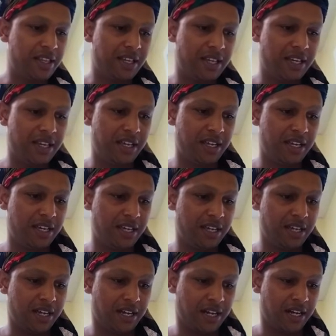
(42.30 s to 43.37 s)

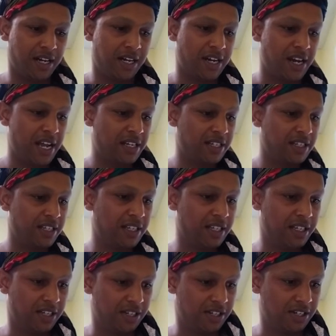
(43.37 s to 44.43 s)
The uh, next
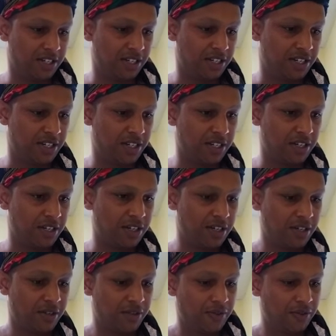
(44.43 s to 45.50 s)
thing she did
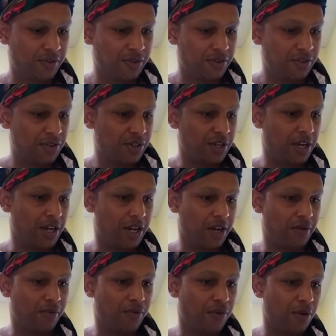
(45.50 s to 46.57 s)

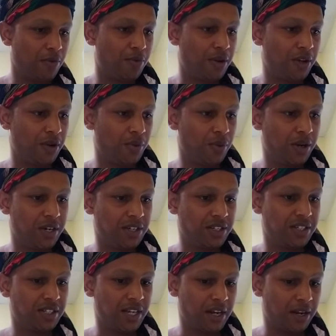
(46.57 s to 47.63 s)
um, for me was
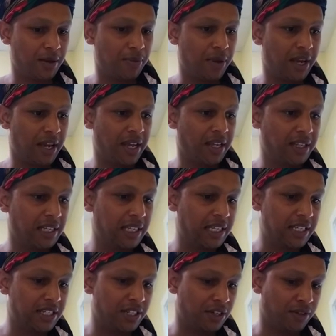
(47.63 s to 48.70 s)
set up a
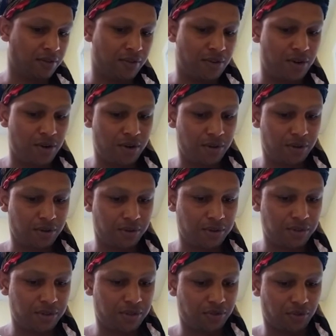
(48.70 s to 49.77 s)
list of
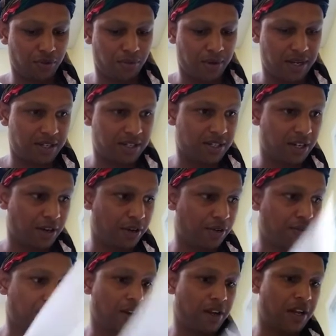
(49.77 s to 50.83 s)
goals for
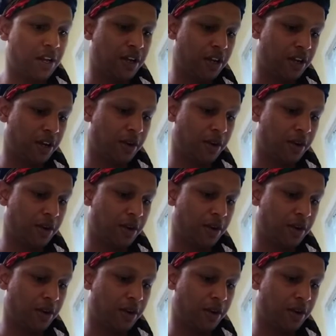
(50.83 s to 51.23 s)
myself um,